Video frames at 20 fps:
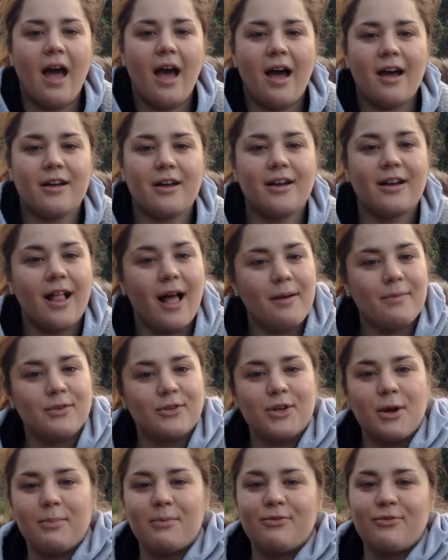I can climb the
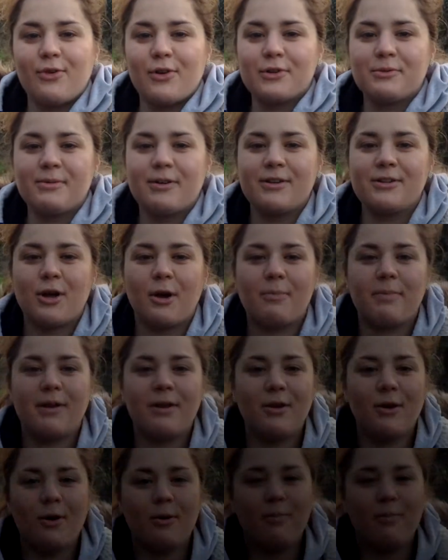top of Roseberry Top in no